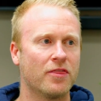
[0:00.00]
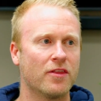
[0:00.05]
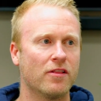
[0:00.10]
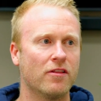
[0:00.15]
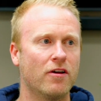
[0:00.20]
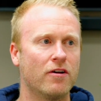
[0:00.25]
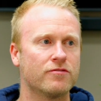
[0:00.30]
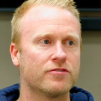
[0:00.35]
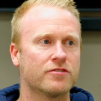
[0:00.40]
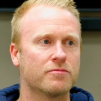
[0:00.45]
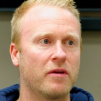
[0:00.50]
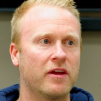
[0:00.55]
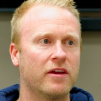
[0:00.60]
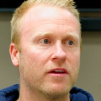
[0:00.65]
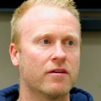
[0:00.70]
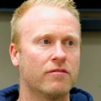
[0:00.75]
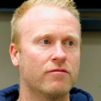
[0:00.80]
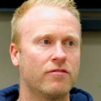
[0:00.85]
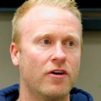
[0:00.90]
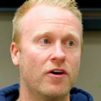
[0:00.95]
The loft's being
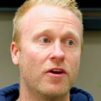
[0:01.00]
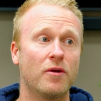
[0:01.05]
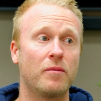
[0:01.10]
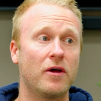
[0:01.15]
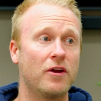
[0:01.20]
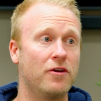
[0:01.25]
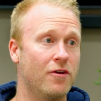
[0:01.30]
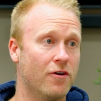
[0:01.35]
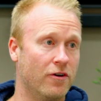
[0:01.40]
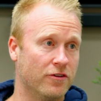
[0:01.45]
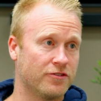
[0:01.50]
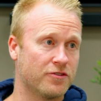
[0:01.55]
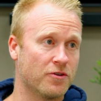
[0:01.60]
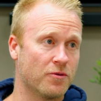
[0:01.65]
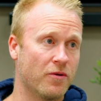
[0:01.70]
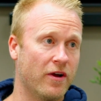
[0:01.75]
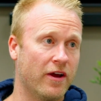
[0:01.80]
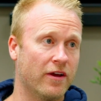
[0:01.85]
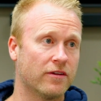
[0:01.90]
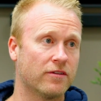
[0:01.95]
converted, but not to
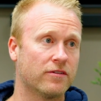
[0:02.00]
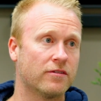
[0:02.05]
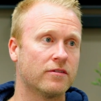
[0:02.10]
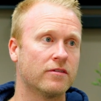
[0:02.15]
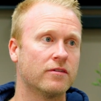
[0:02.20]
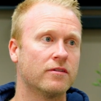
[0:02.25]
regs.